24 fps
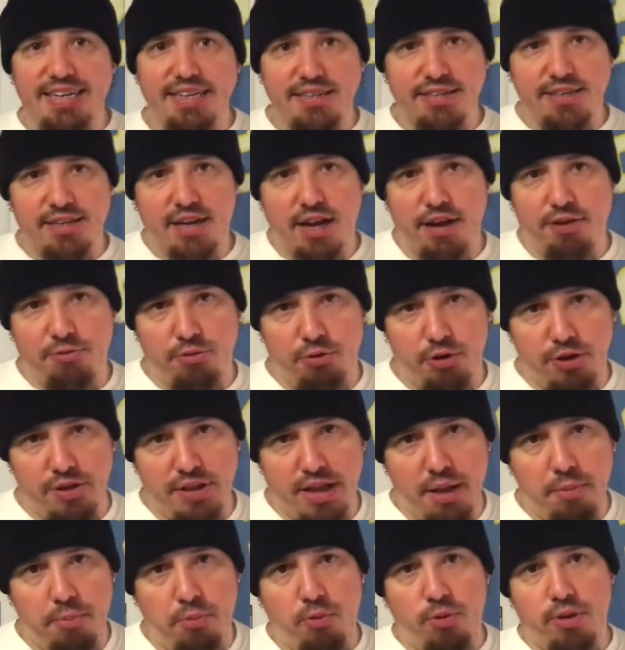to cover at
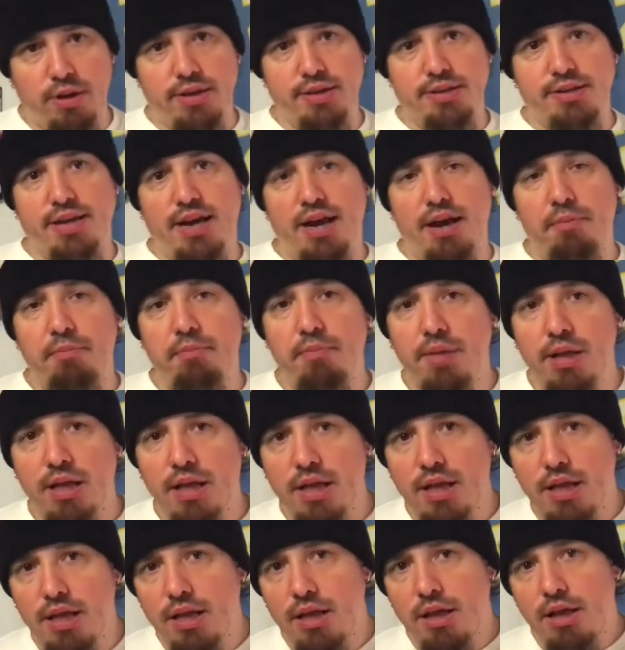that point in time.
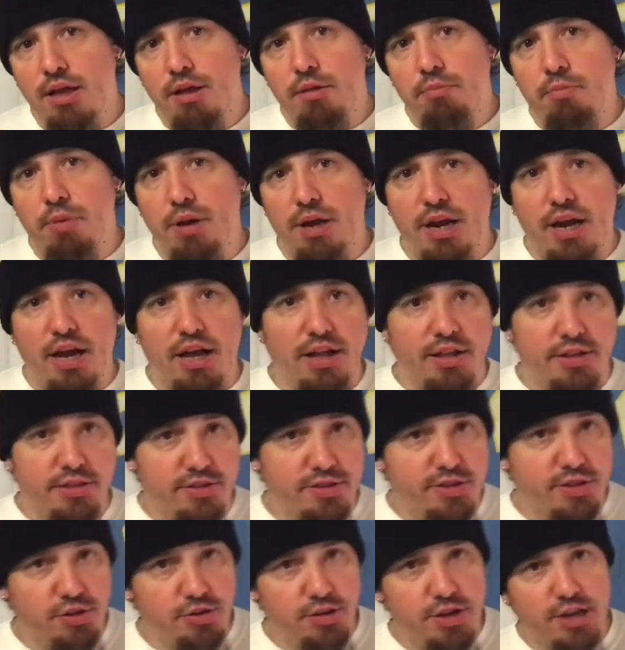But
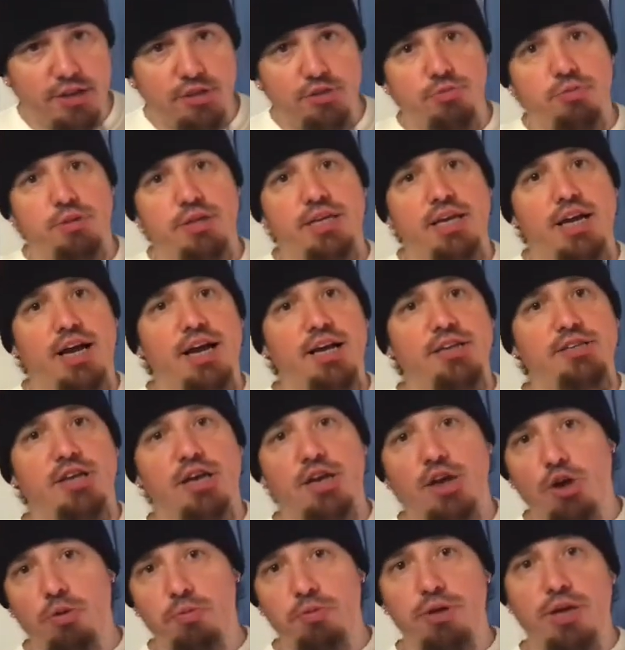until next week, guys, I
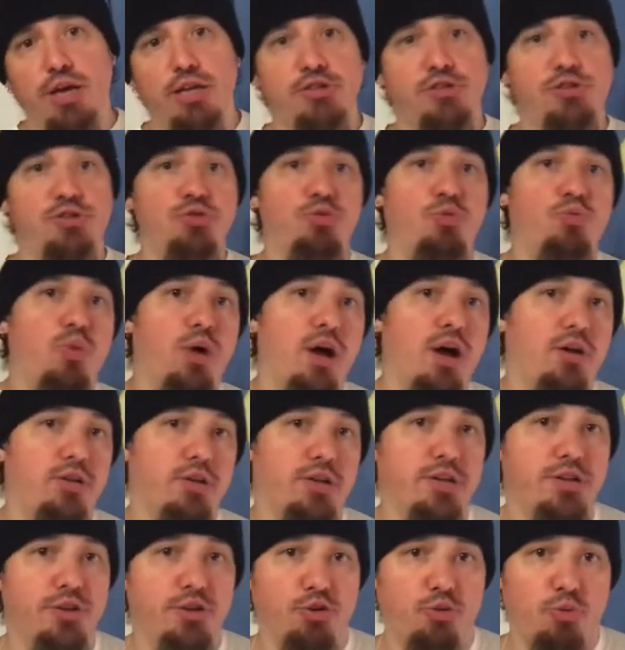hope you guys do well
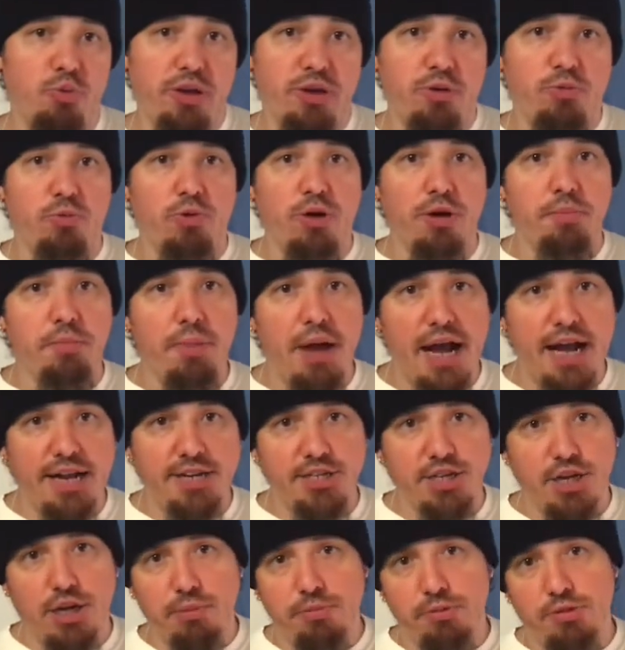in your week 1
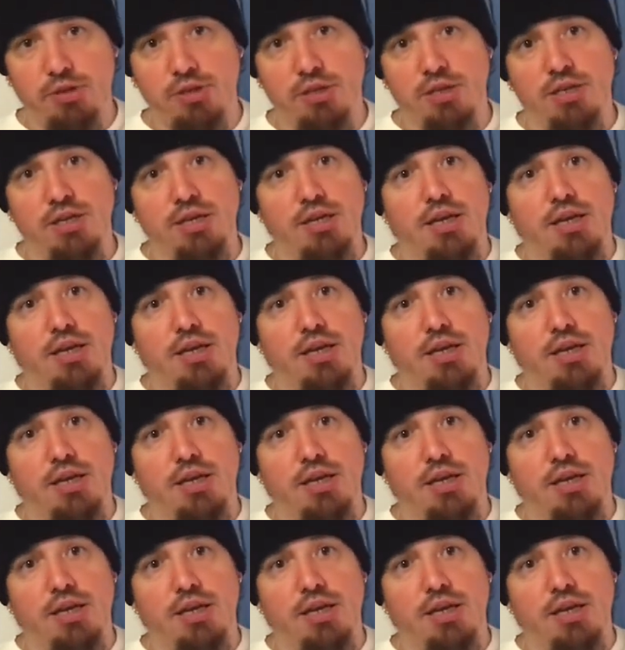matchups.